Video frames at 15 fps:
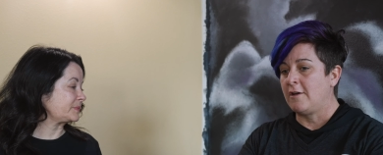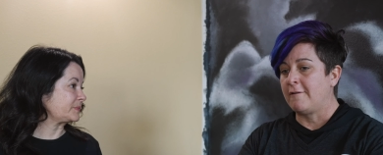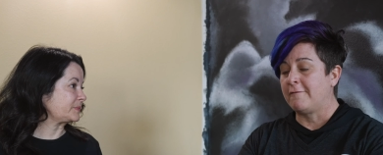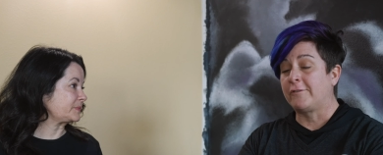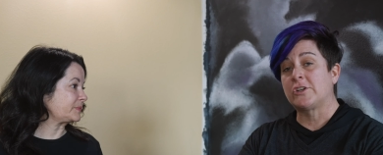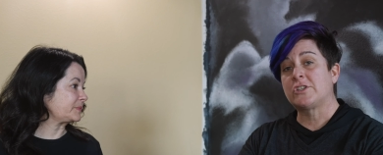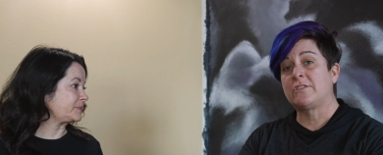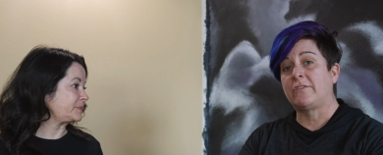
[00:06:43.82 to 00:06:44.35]

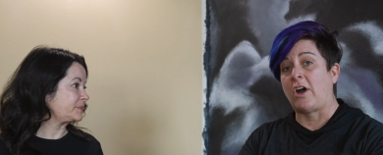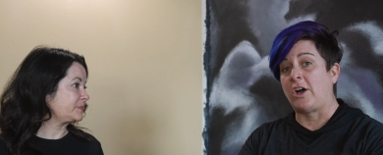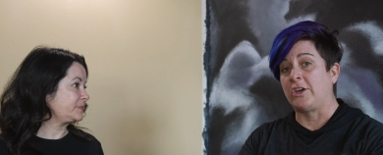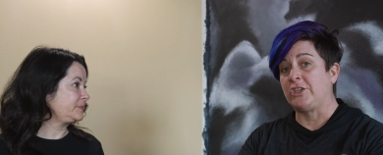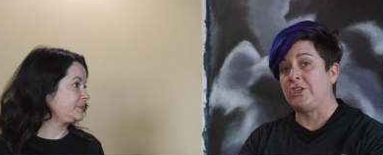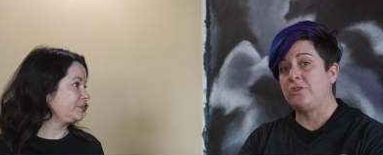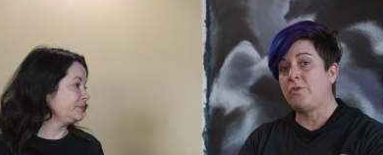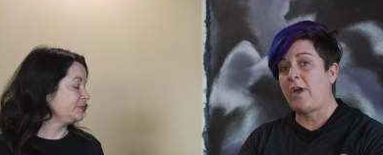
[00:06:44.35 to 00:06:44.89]
Speaker 1: first of all,
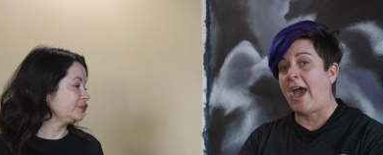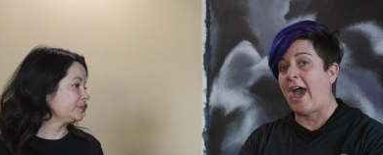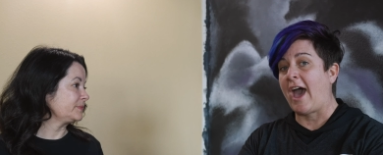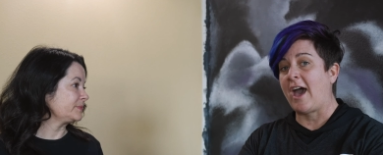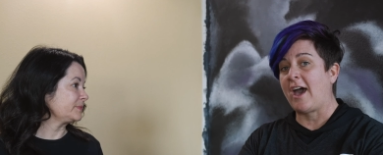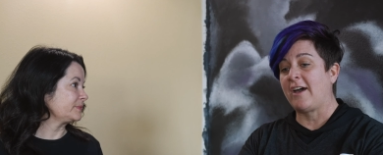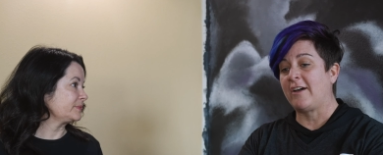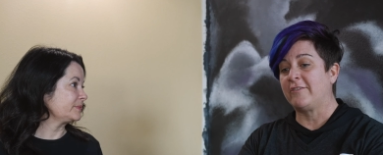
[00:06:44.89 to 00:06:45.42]
you
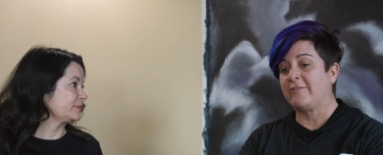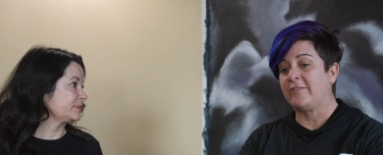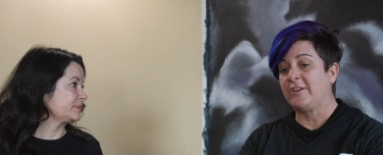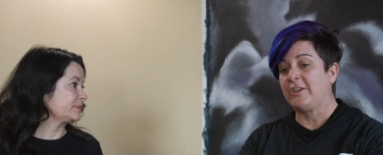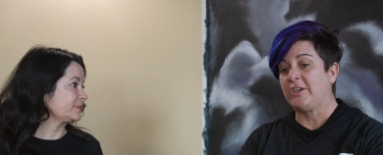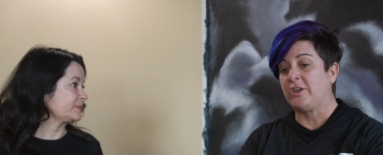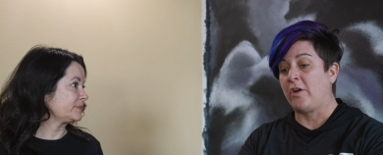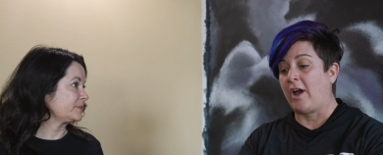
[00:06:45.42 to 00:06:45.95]
have,
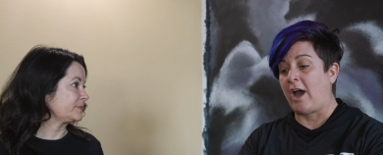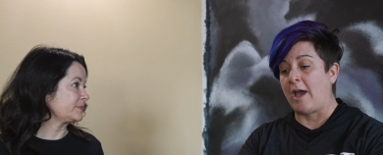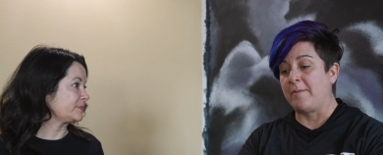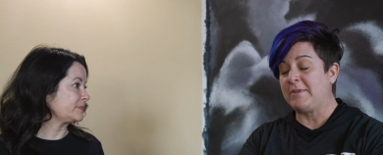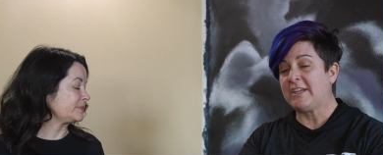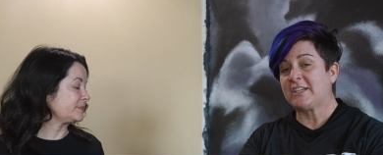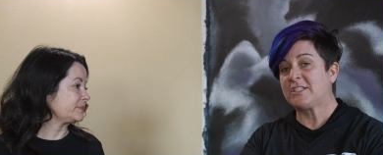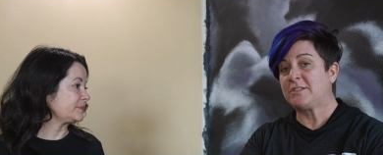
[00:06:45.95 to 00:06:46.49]
you know,
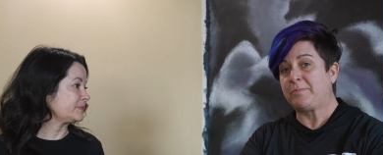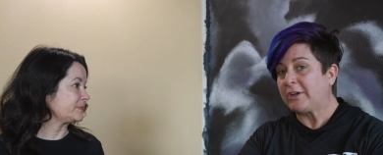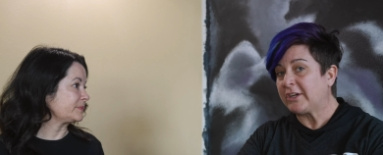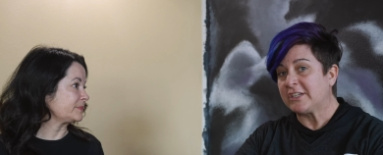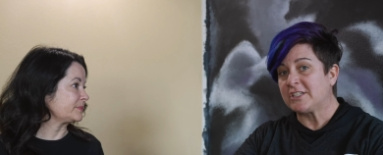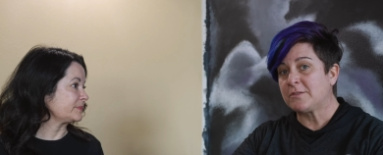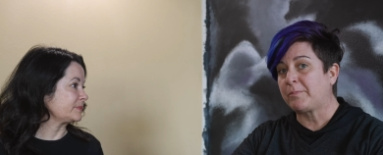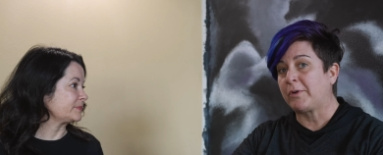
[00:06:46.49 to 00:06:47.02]
I'm an
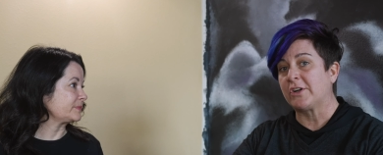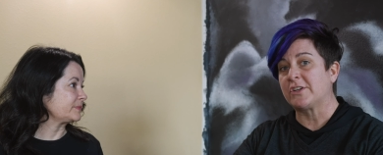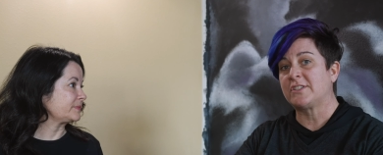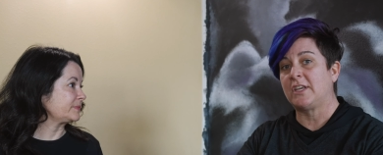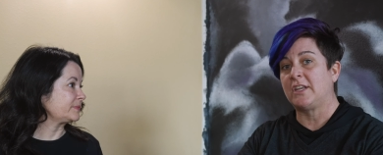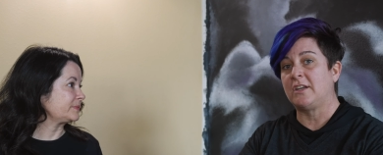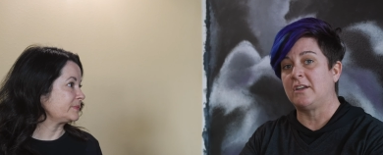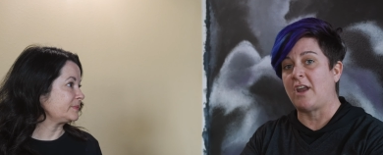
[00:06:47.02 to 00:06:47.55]
experienced
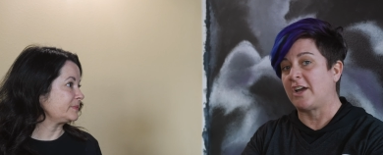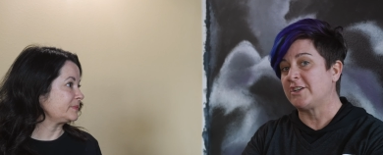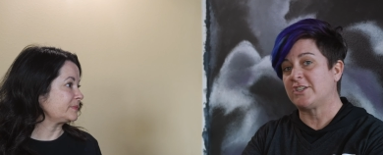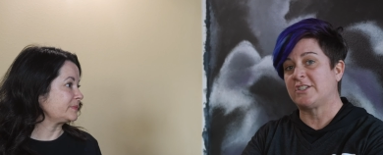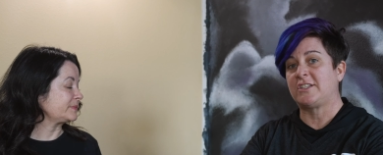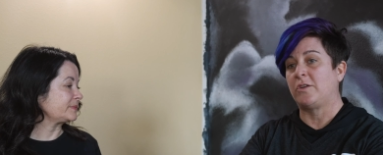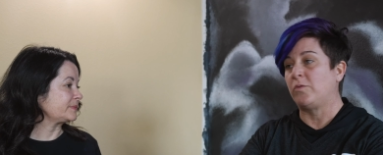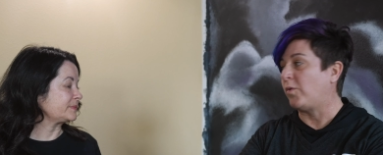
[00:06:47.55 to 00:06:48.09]
person, not
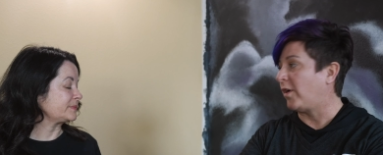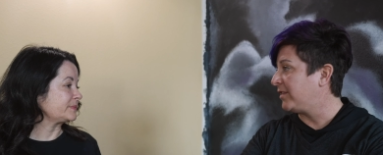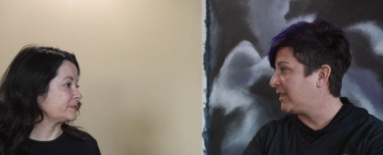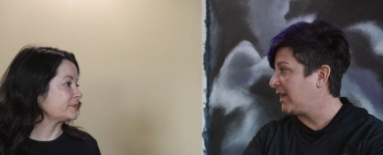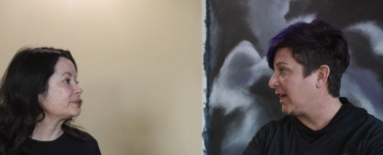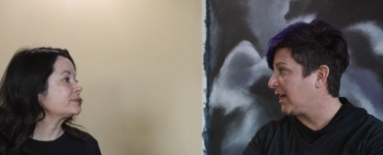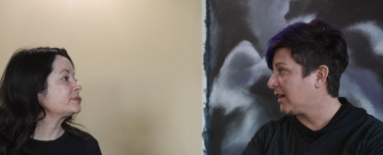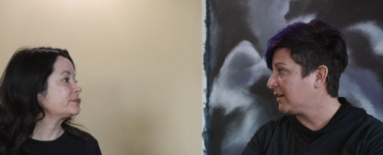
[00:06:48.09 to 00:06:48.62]
just in one
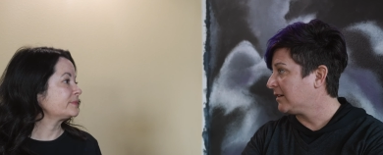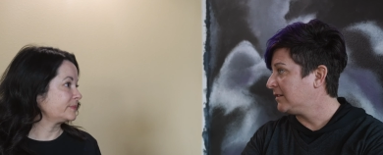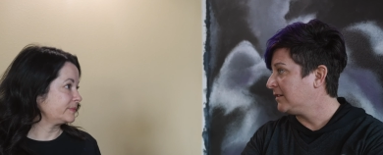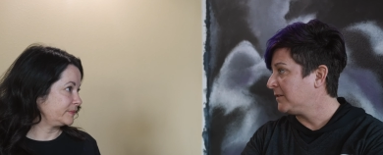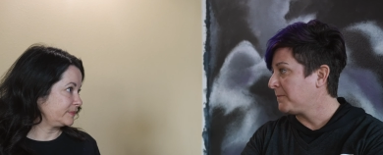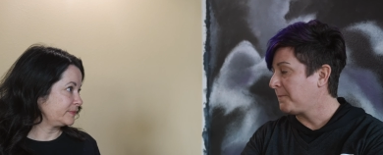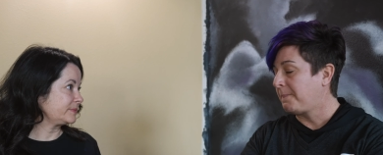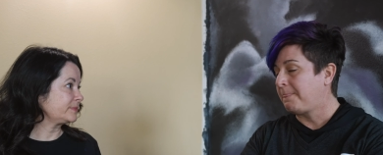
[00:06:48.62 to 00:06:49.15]
thing,
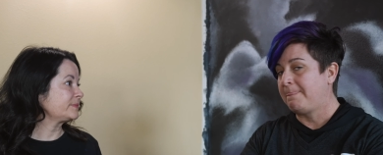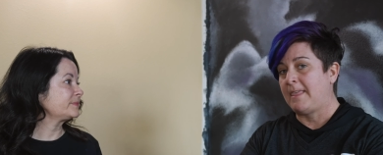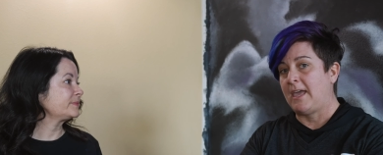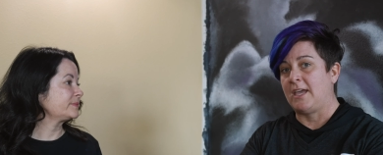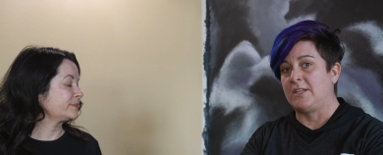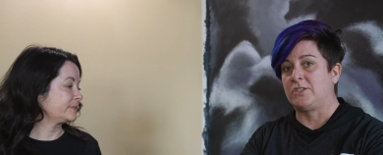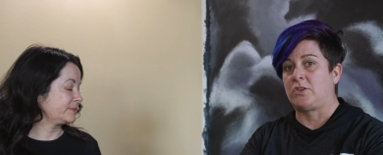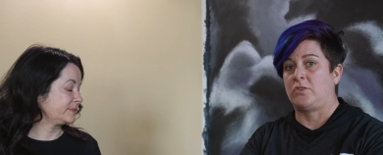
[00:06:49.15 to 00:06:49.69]

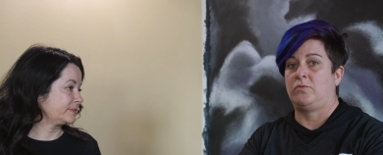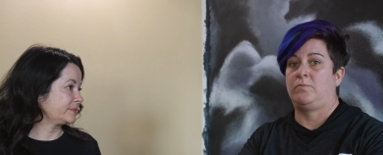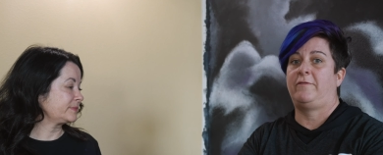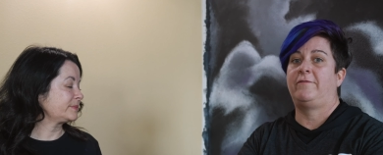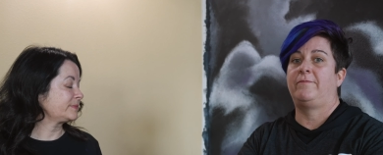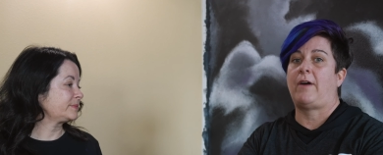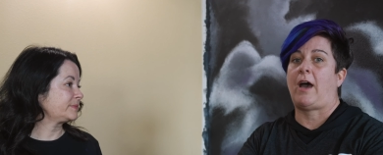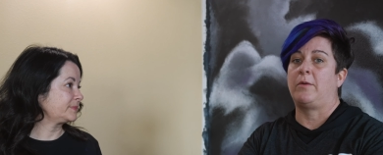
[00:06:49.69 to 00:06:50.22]
and so
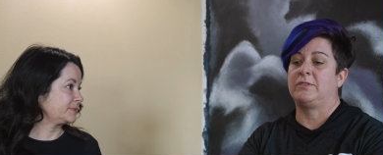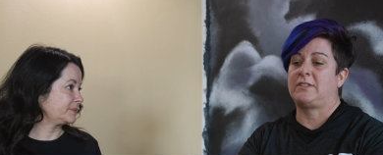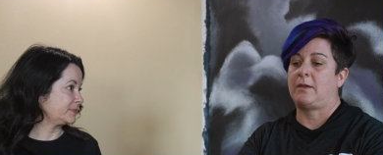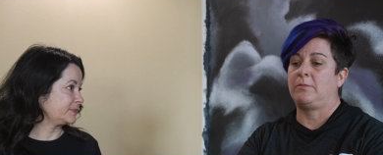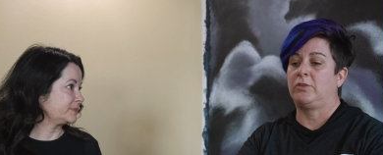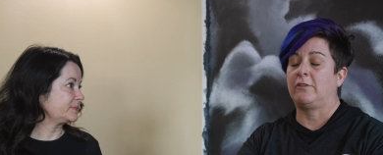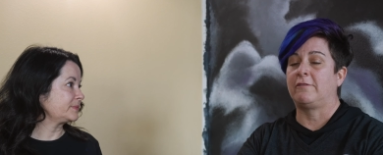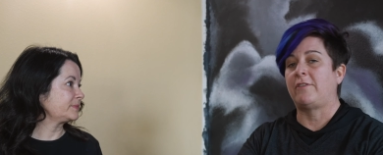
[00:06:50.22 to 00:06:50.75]
I was
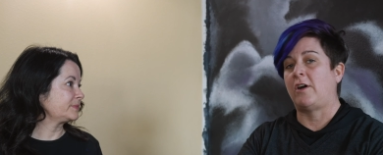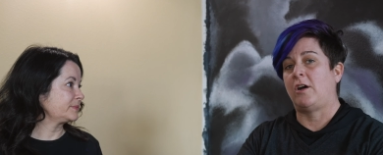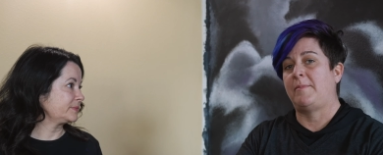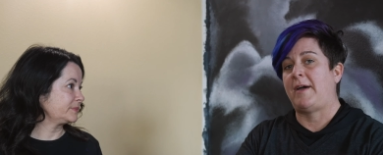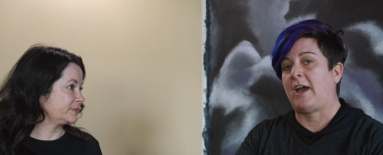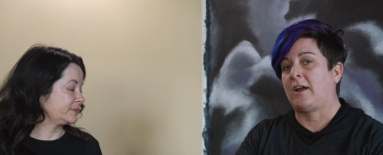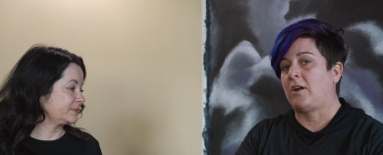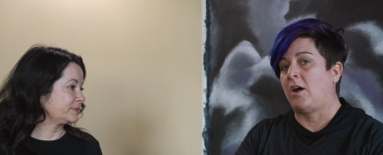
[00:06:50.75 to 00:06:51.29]
able to fall
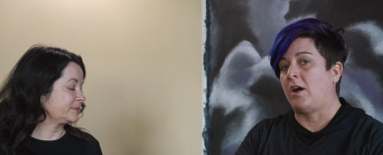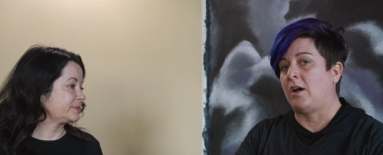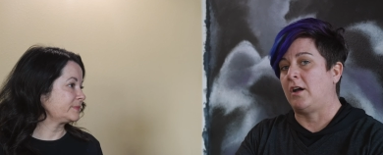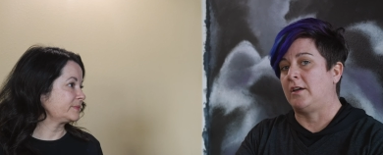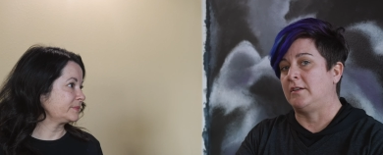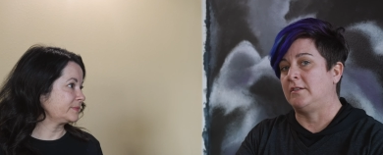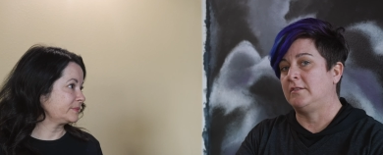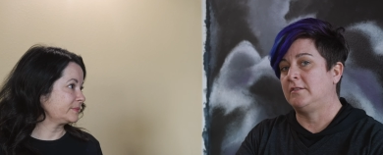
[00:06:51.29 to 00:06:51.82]
back
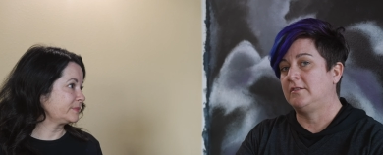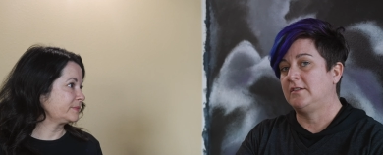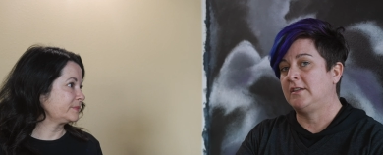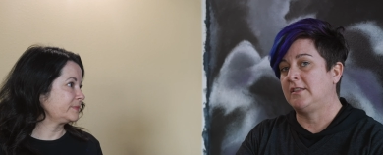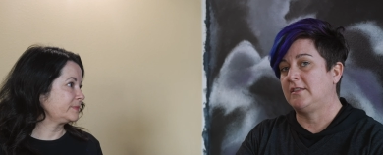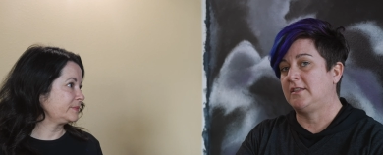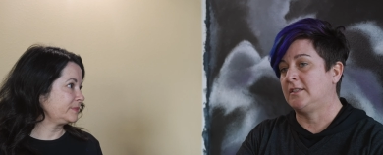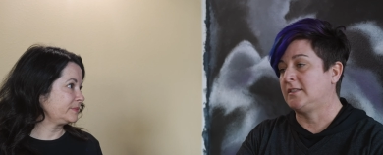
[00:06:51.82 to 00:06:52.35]
on
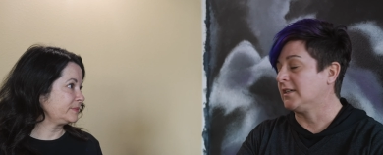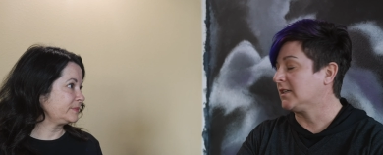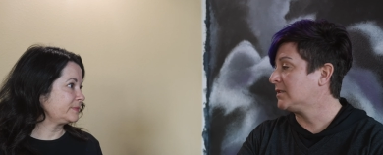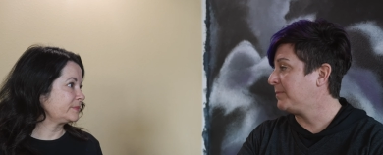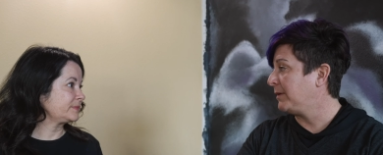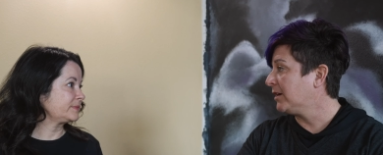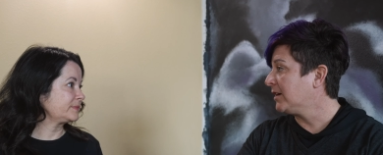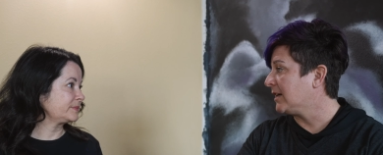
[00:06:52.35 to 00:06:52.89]
this
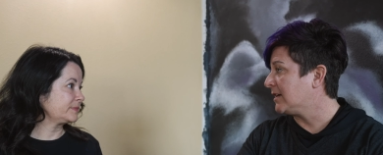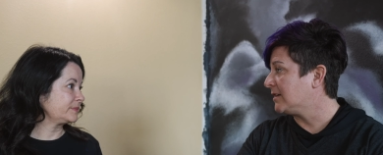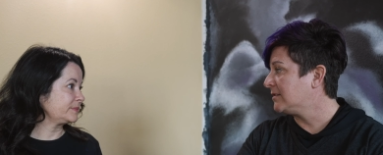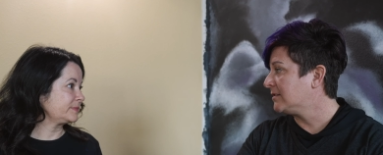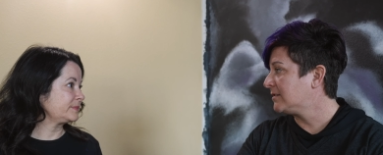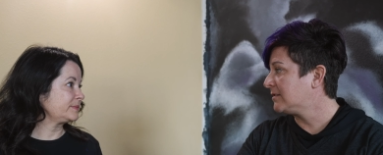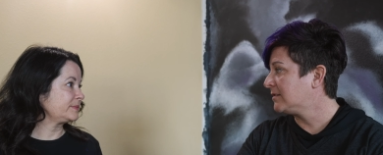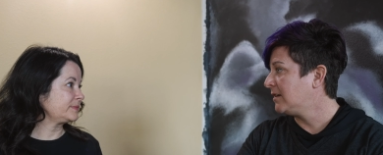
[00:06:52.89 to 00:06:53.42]

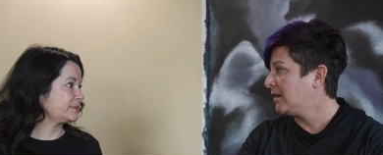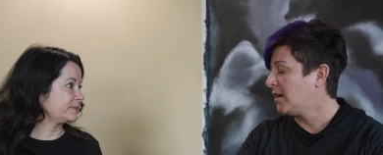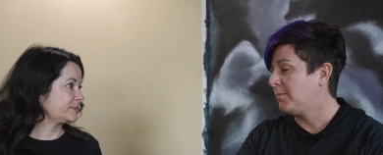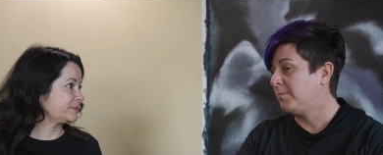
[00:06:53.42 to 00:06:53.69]
experience.